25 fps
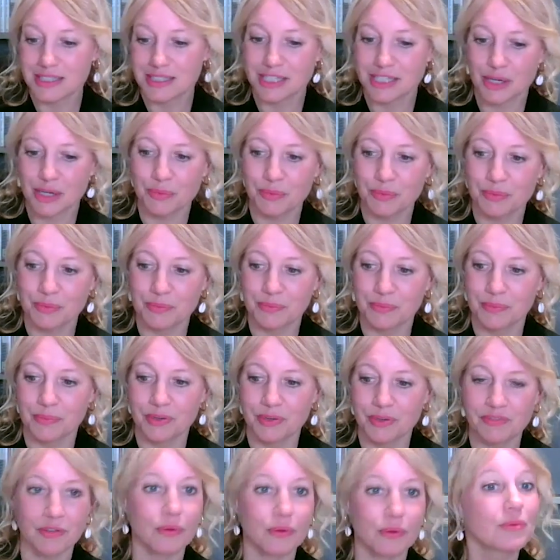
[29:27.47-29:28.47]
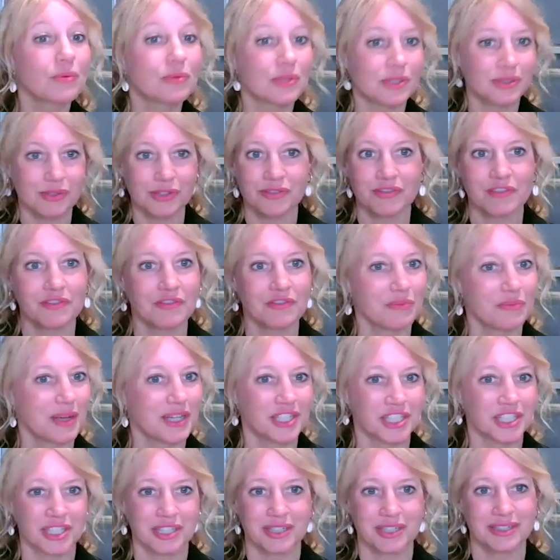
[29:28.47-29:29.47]
So we've got all sorts of
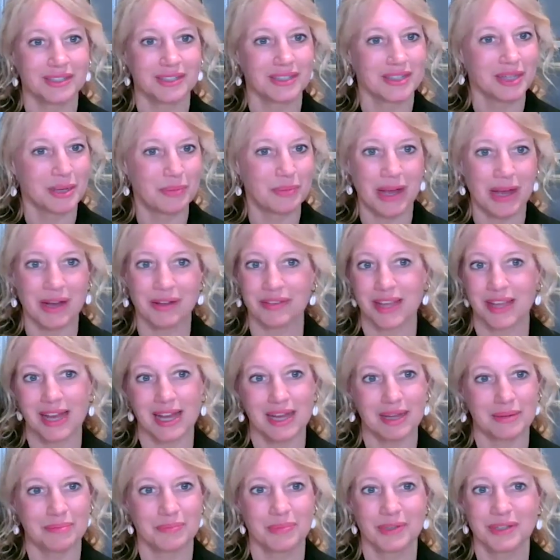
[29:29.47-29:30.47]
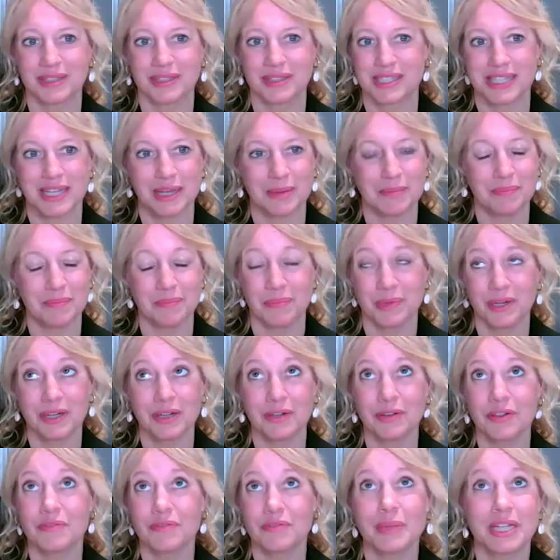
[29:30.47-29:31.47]
information about that, but a
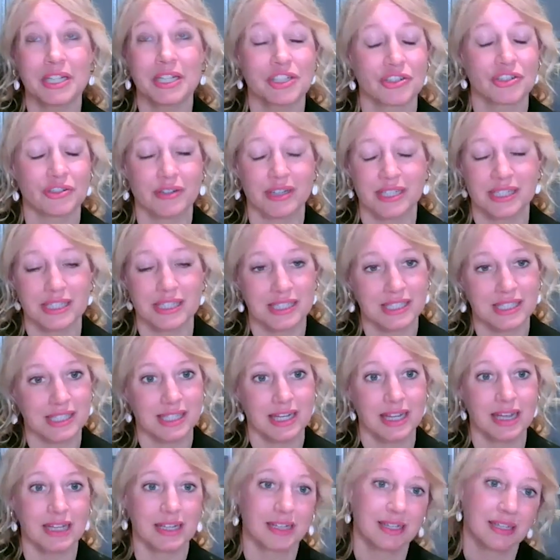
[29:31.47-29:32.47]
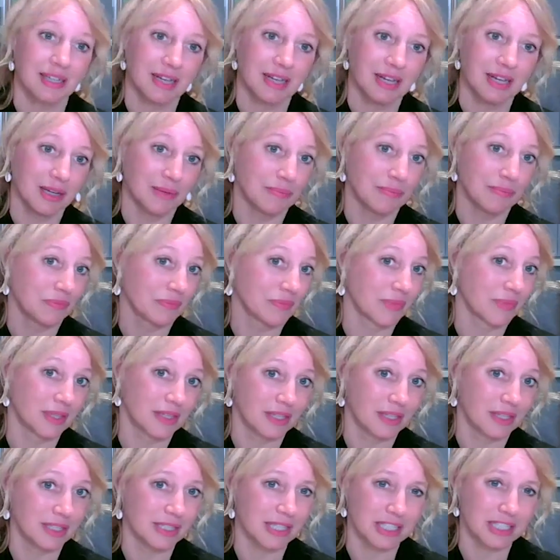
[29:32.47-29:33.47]
lot of miniaturists like
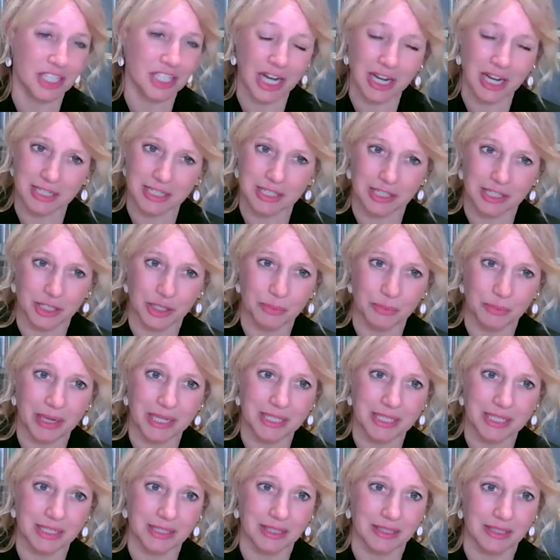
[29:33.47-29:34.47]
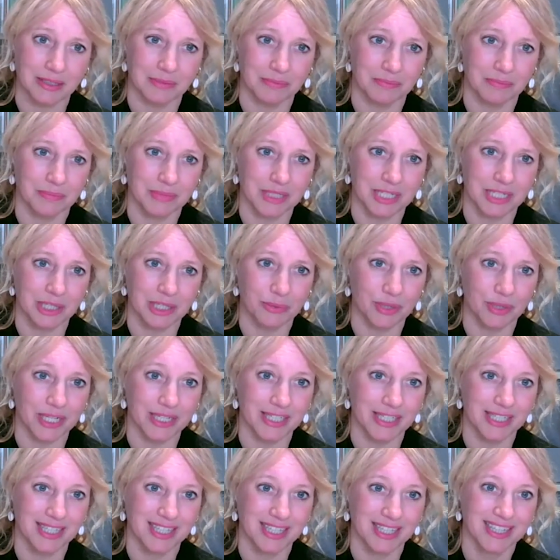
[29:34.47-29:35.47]
is it Jackson, who painted the
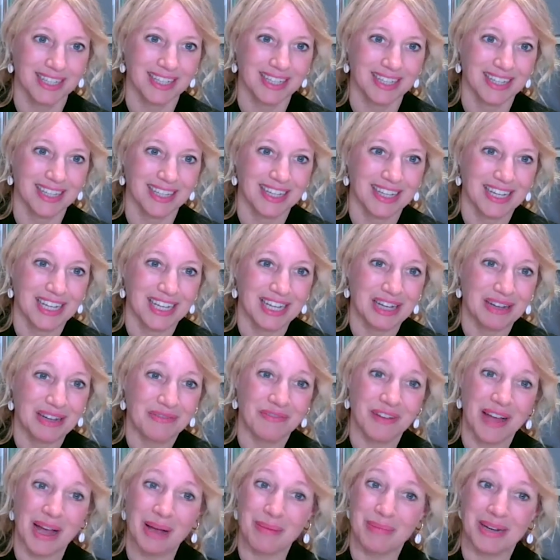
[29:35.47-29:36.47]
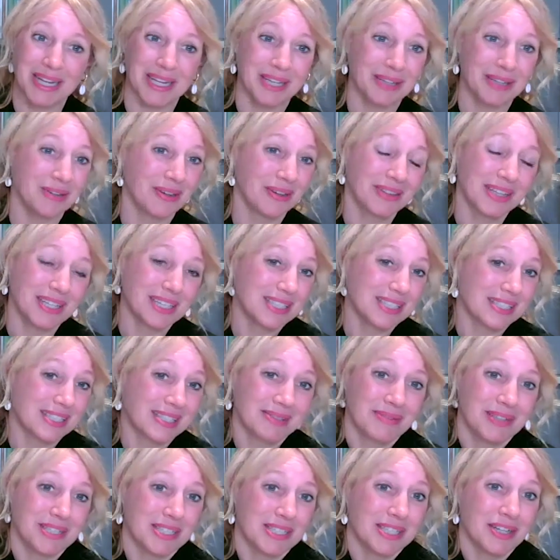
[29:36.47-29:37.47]
Digweed family, you know,
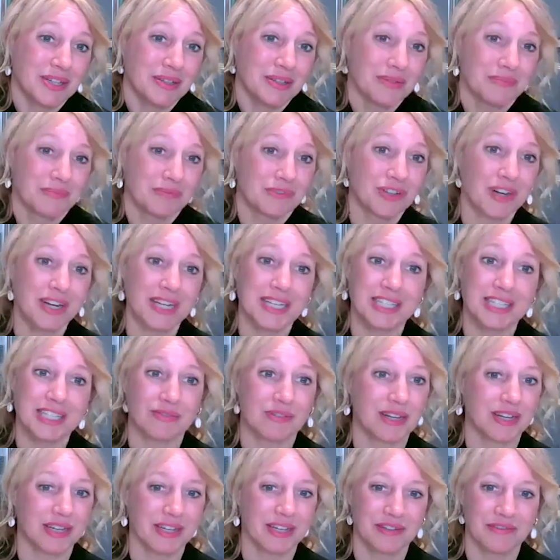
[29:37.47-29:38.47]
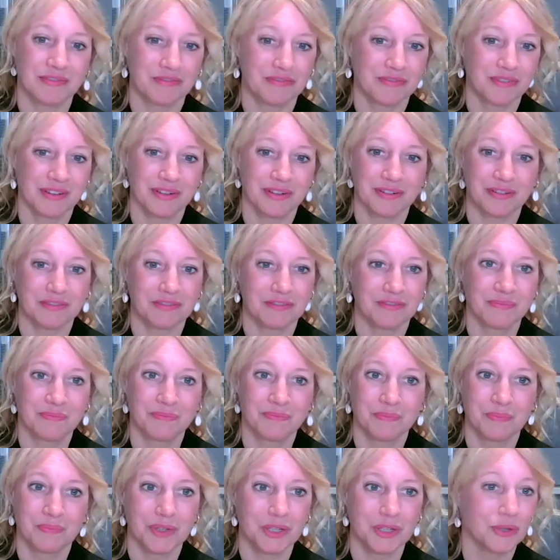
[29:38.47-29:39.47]
there's no trace really of
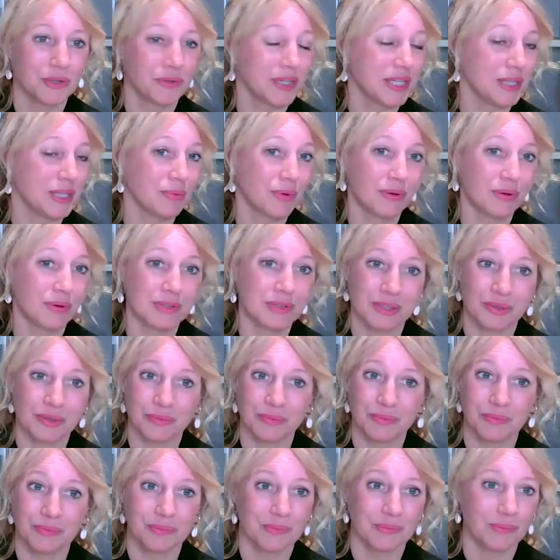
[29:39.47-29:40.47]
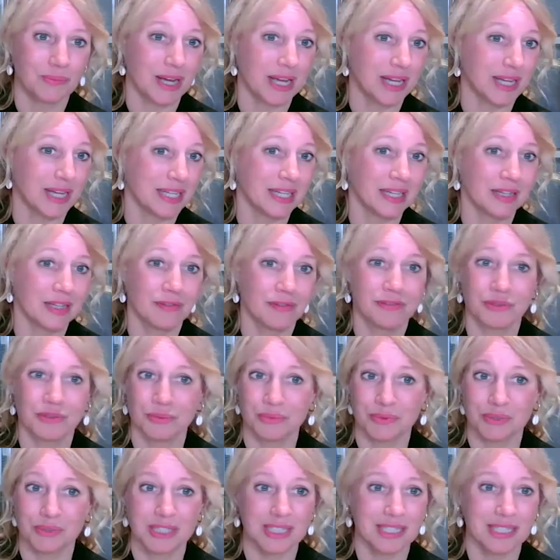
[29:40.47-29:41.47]
who he was or where he lived or
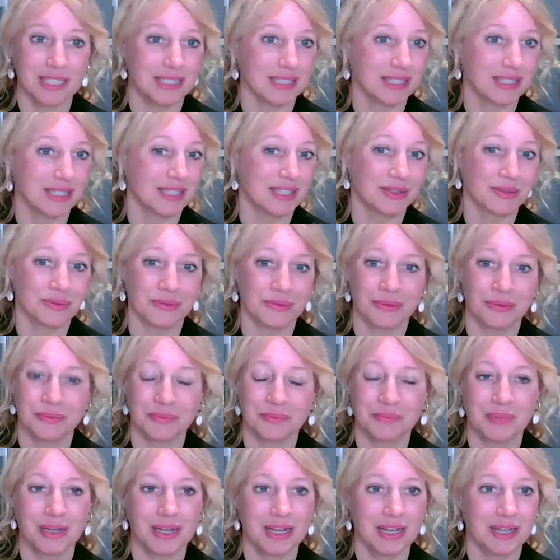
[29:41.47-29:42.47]
what he did, or